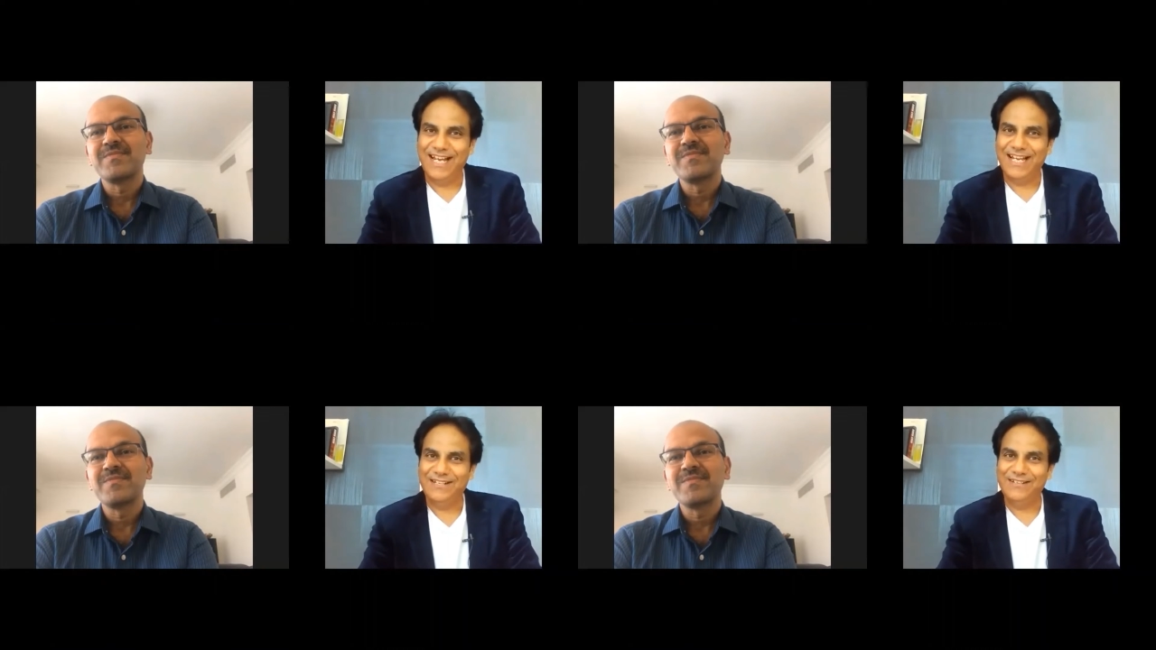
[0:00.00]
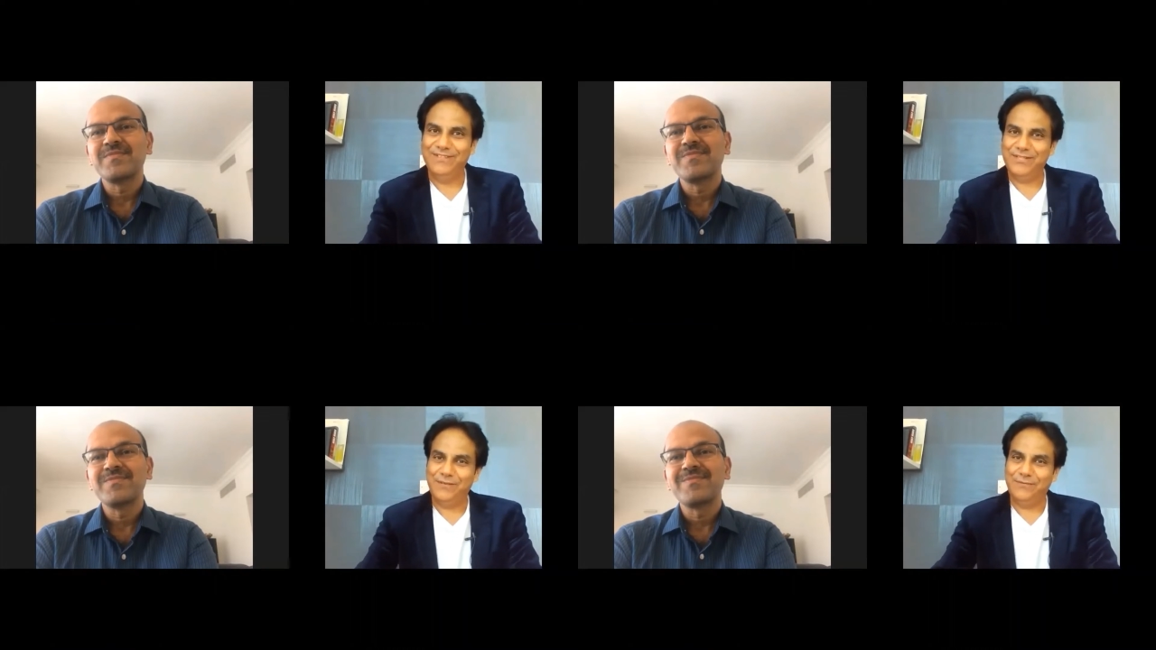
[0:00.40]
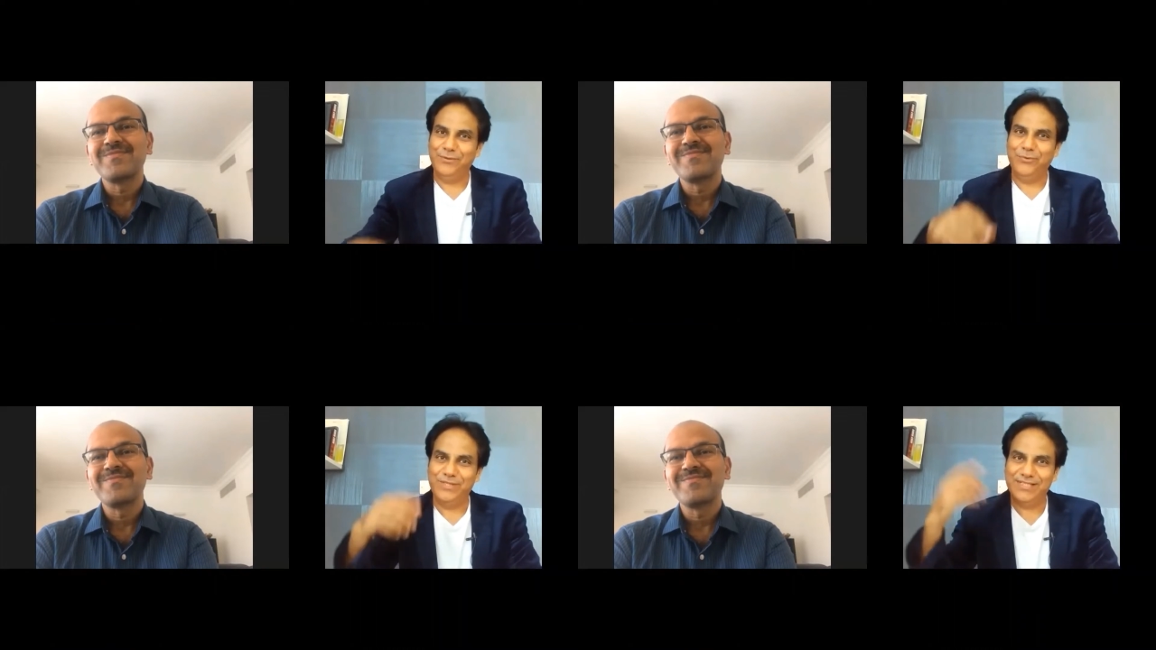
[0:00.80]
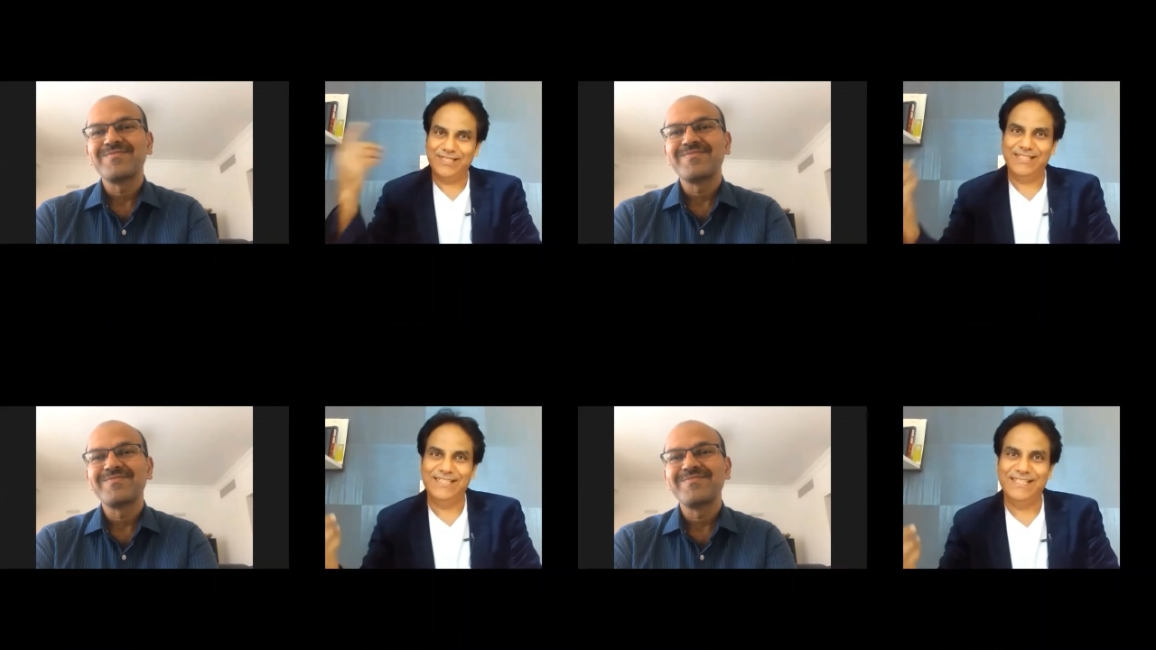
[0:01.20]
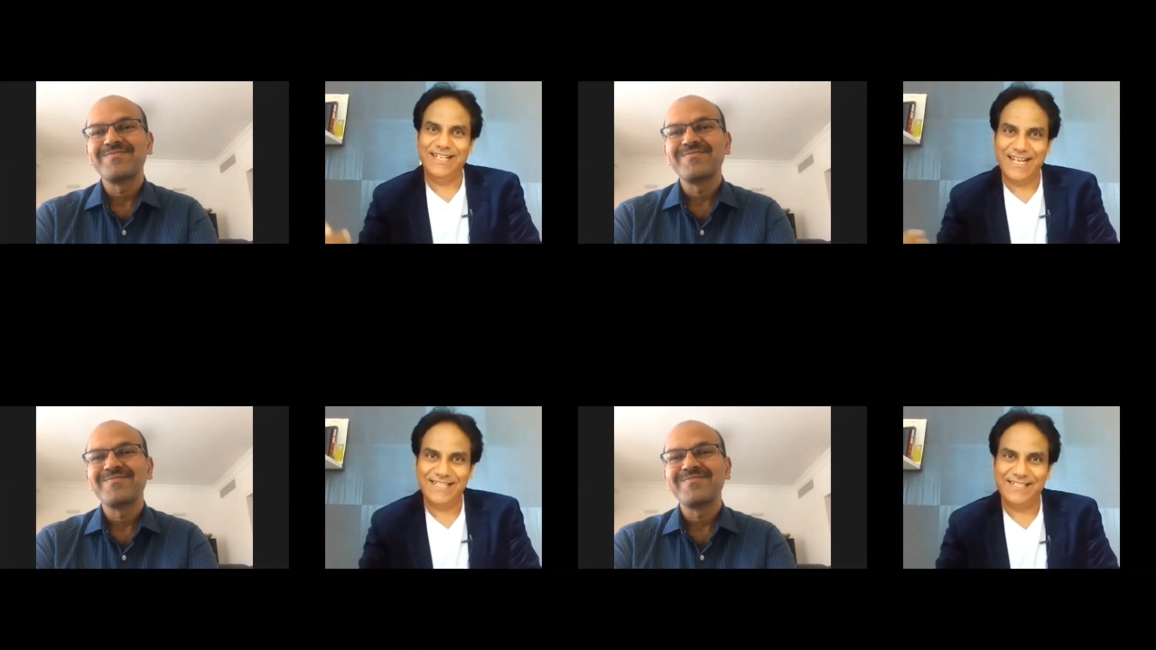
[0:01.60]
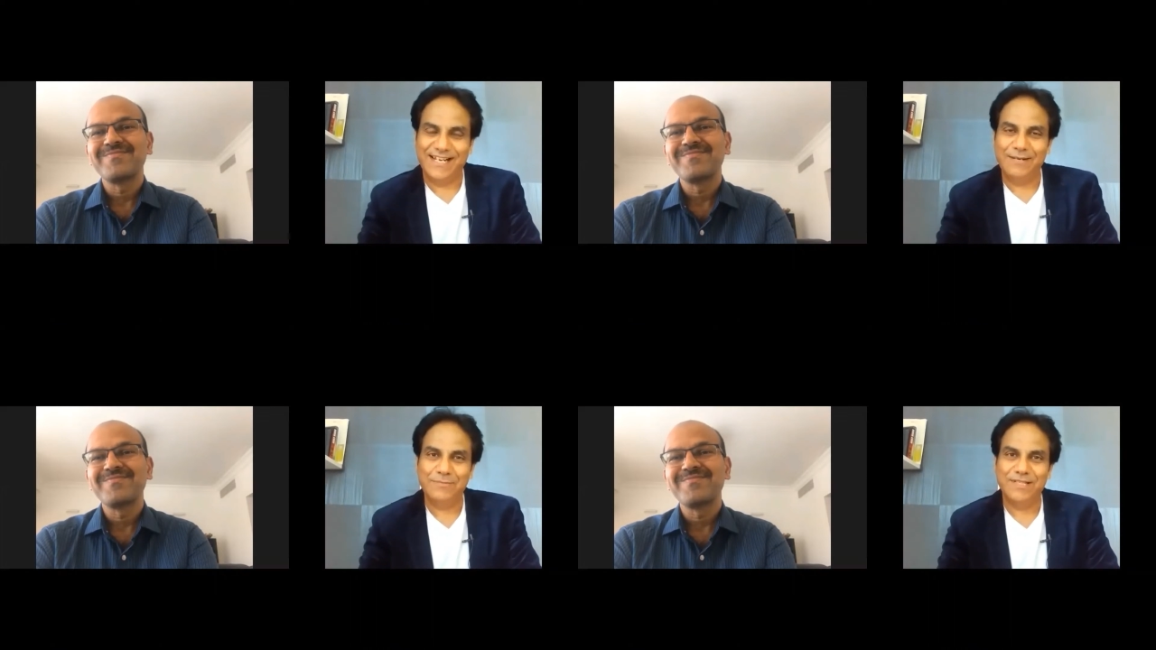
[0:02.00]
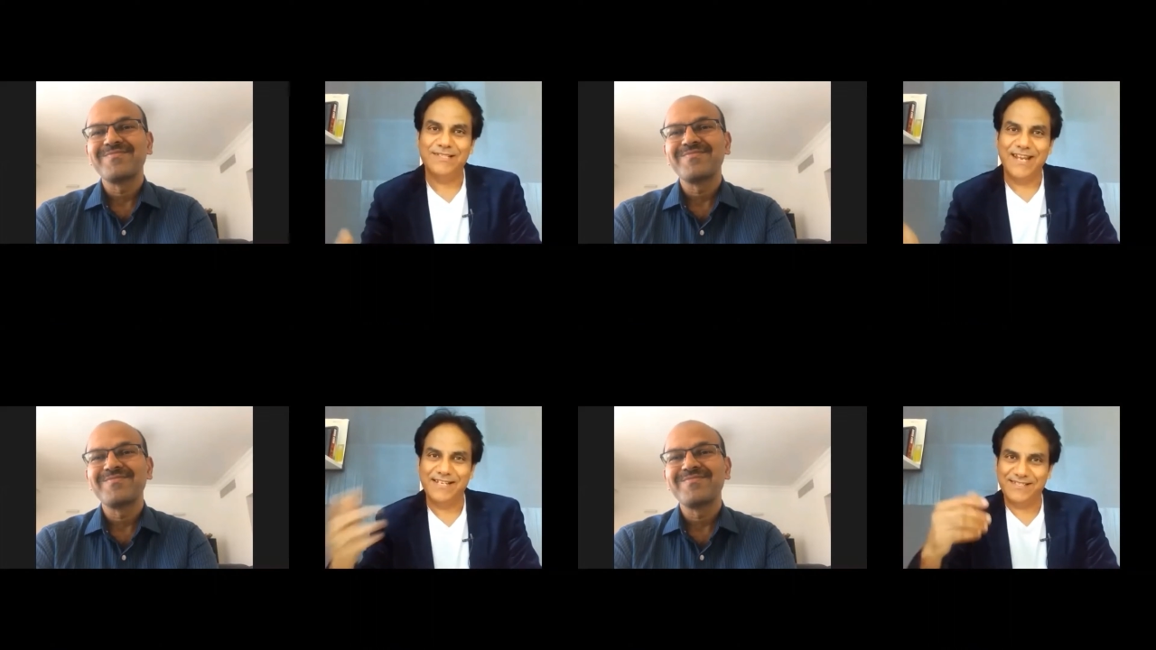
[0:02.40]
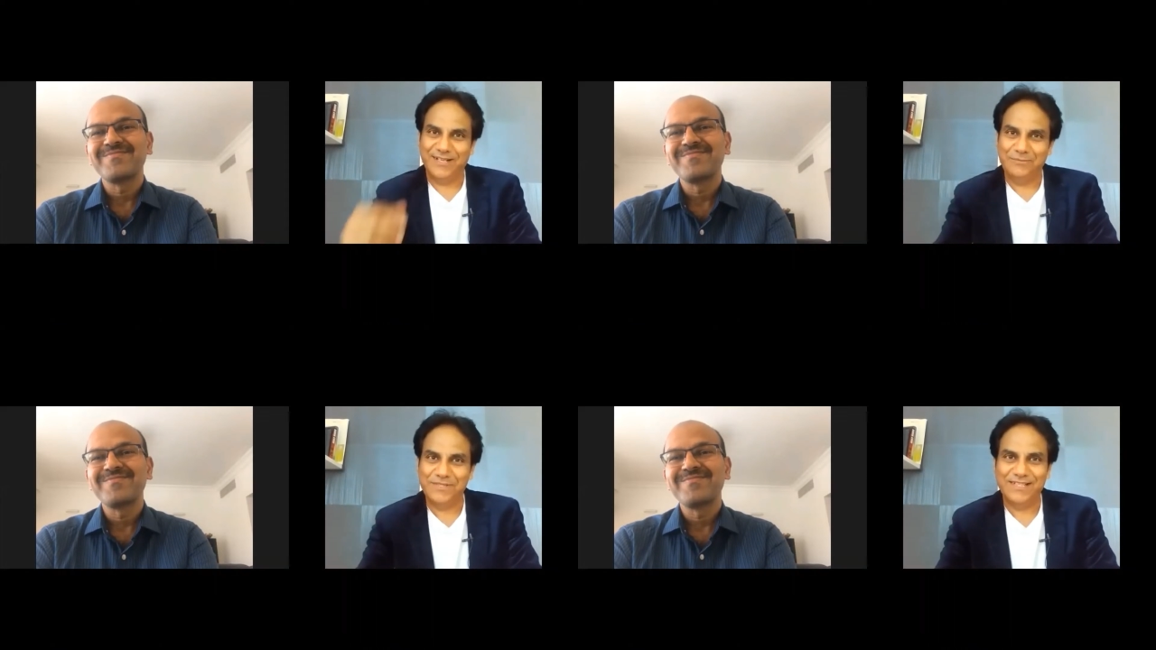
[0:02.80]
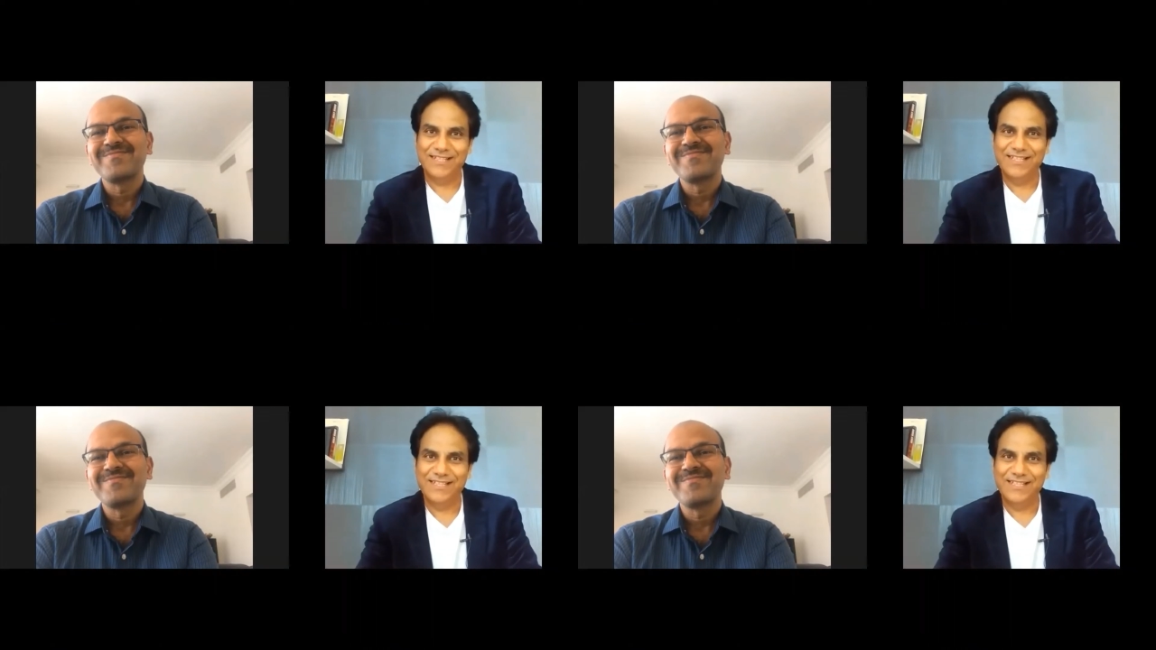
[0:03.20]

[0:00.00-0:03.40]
Speaker 1: and if you whistle in the night time, snakes comes.